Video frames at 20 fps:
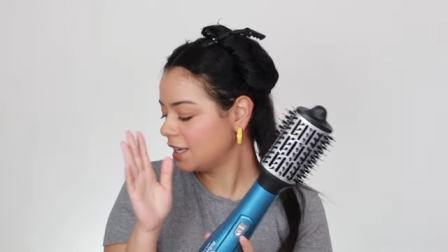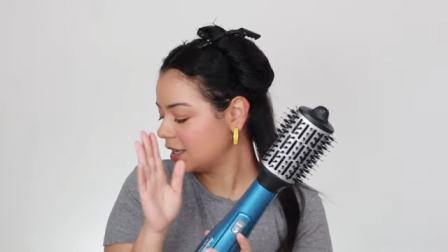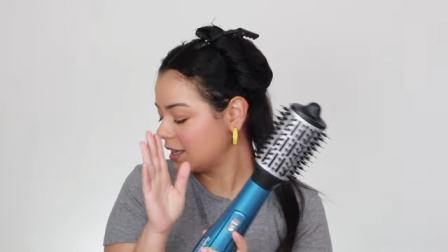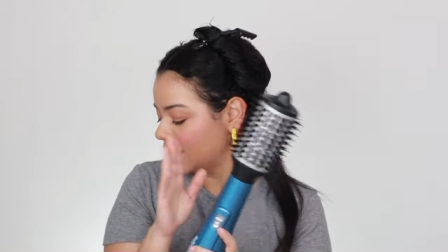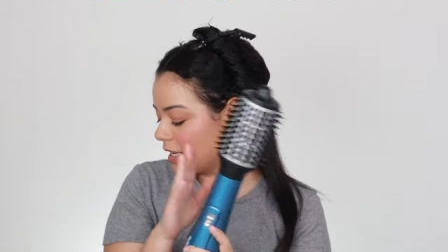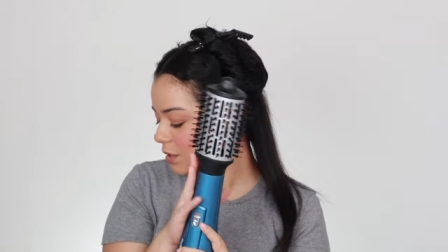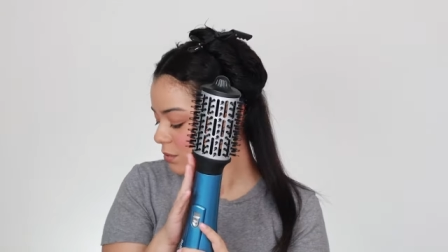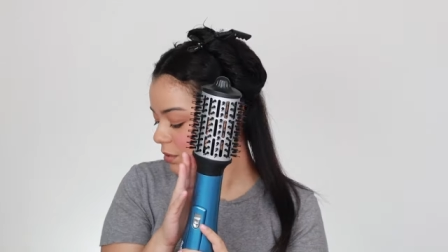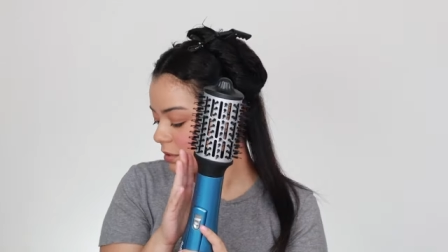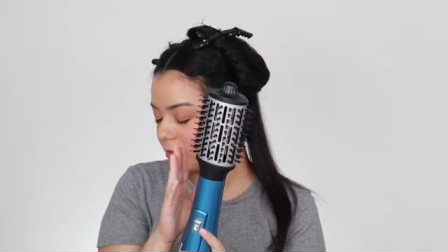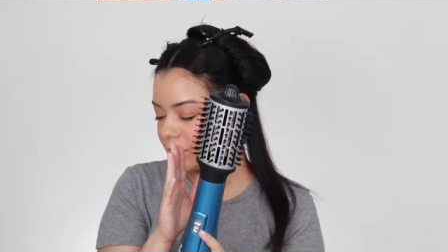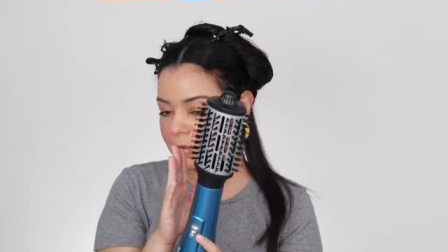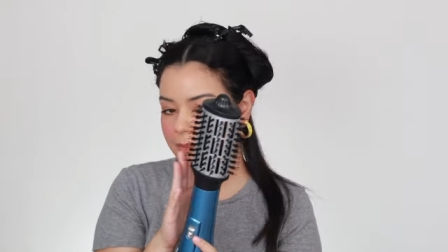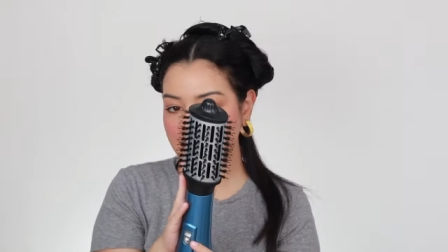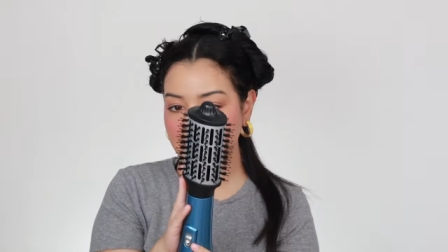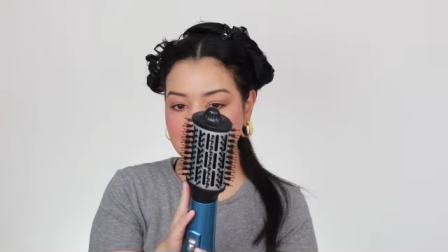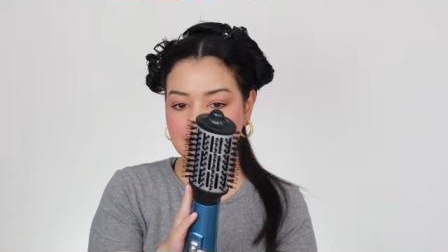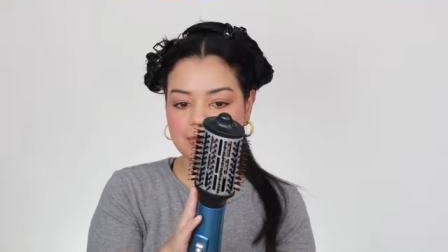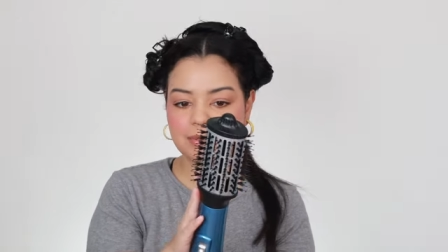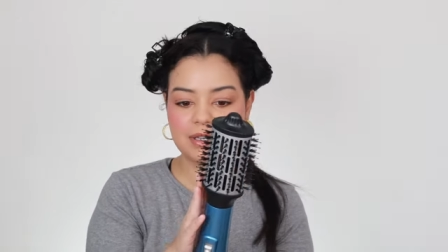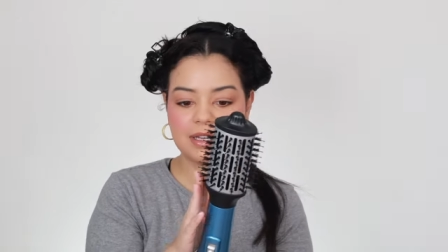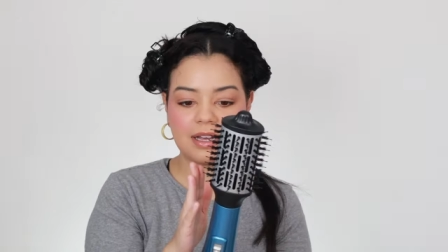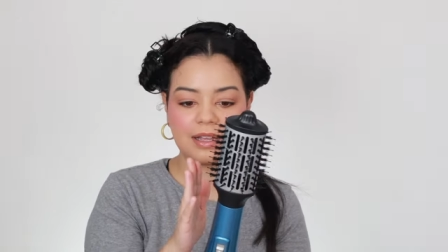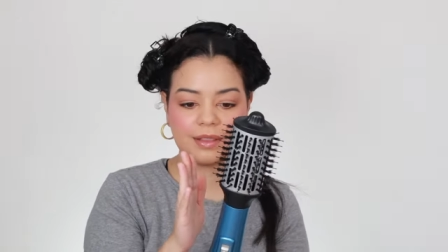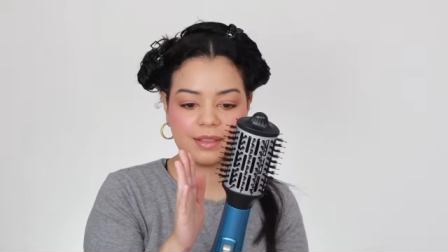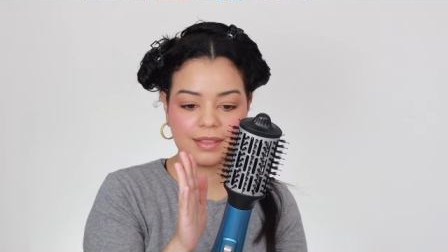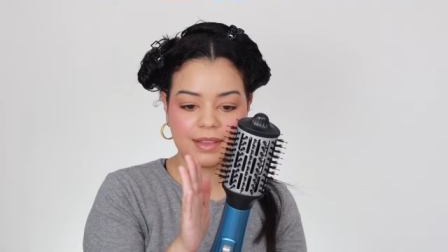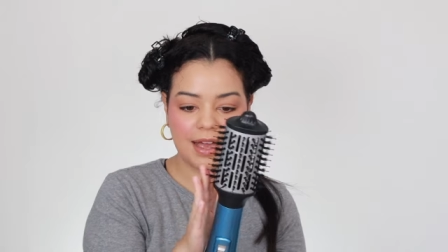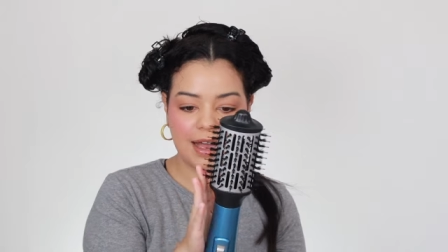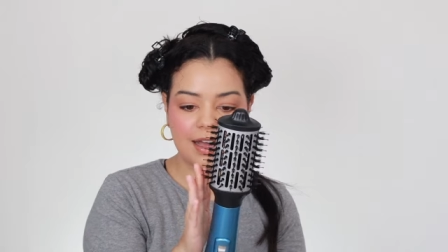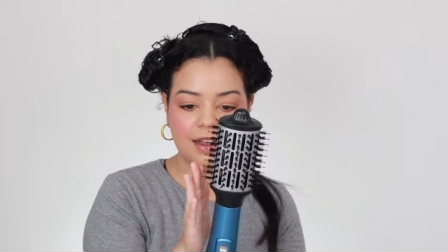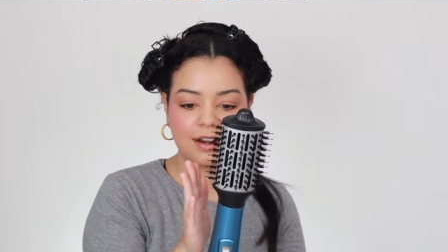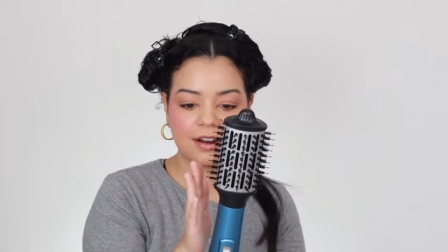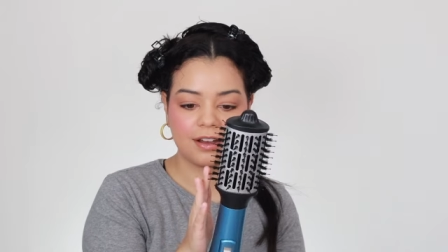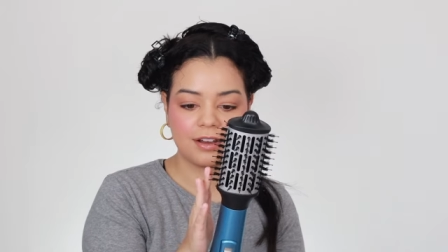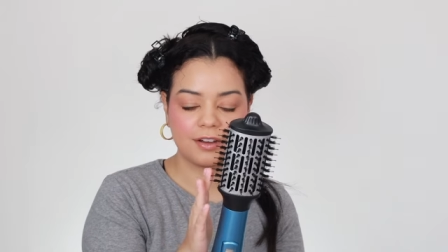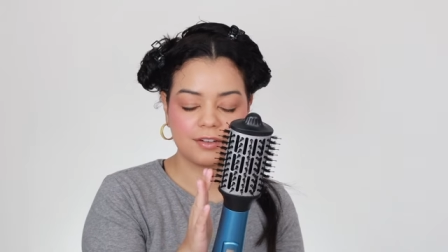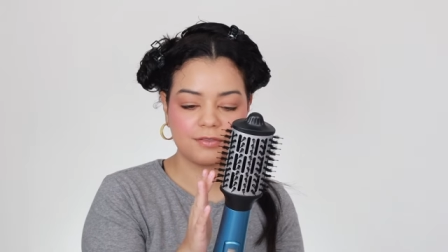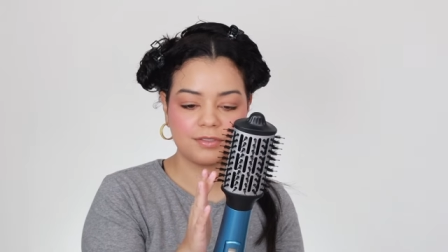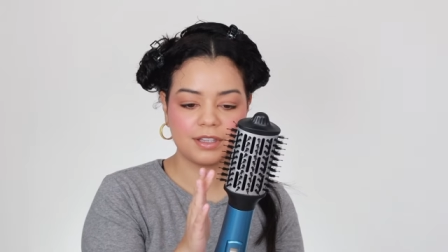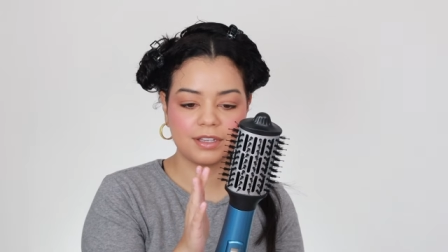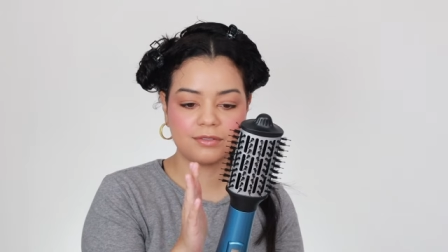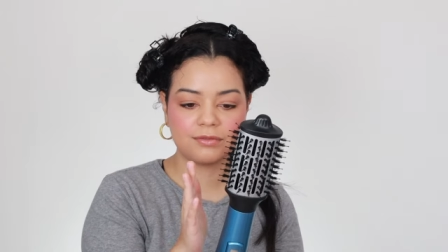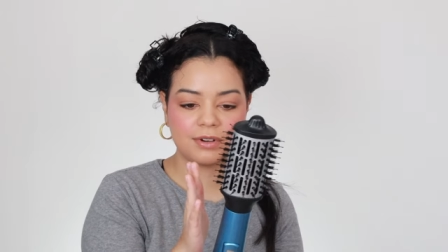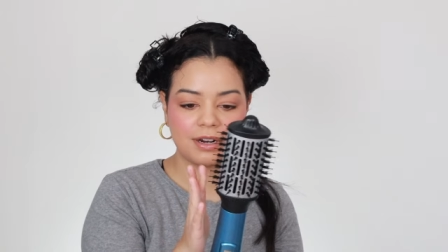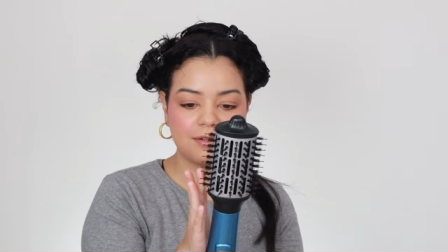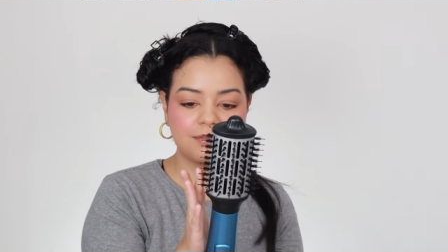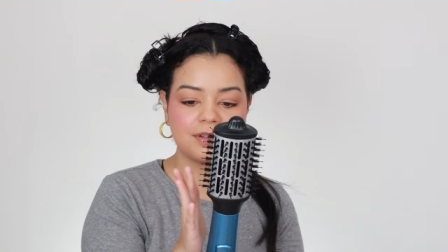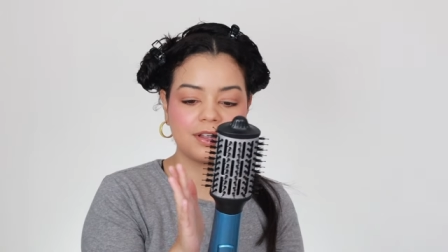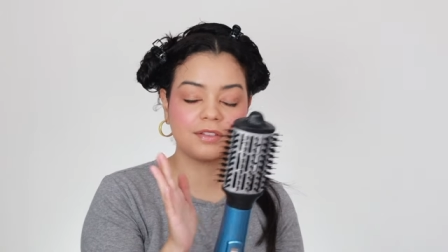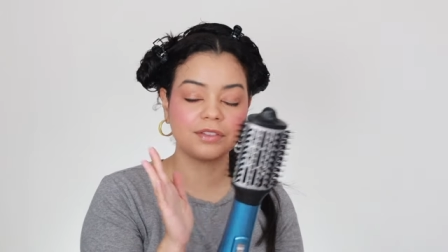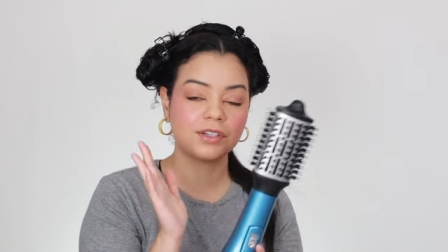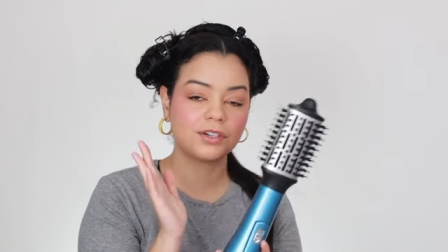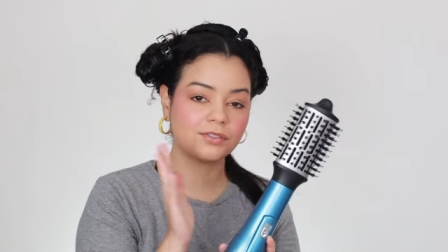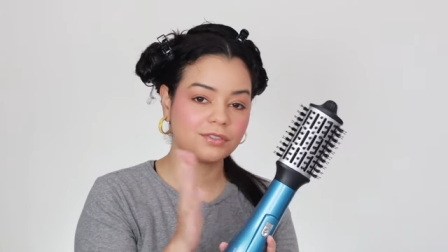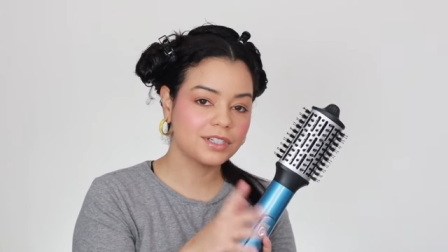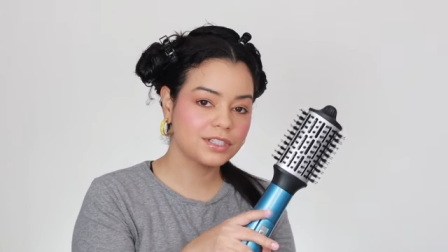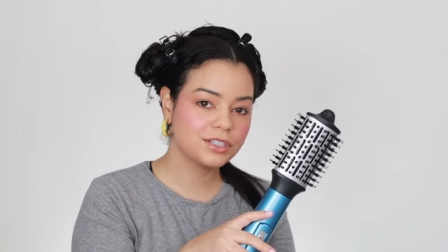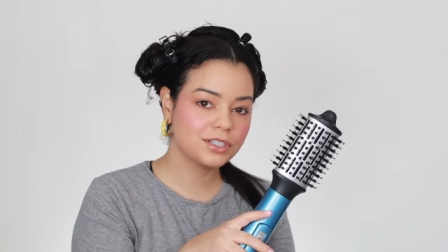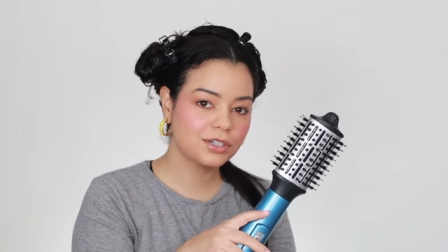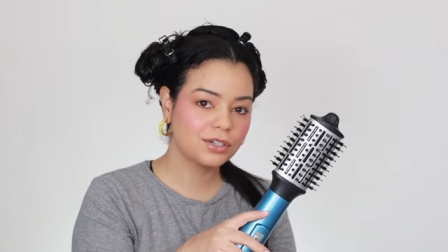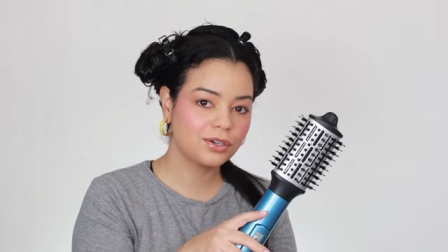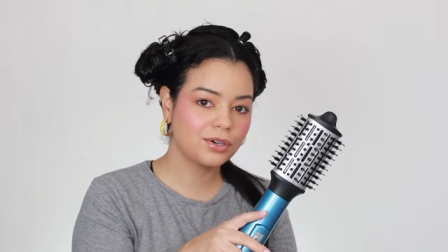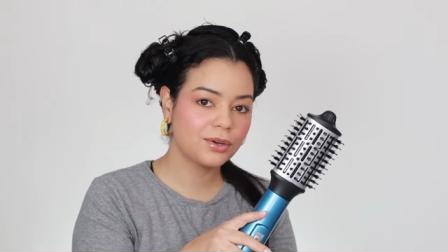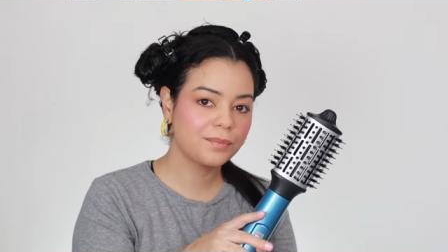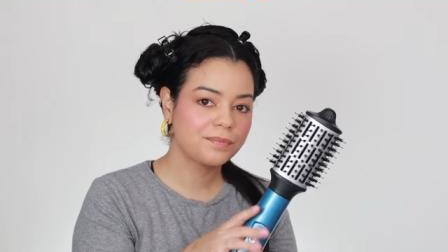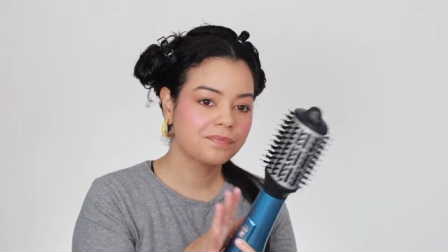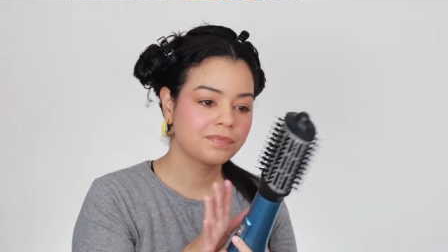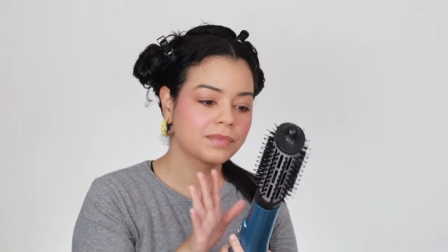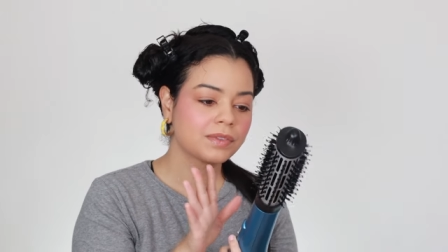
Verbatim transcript: This one reminds me a lot of the Revlon The Original,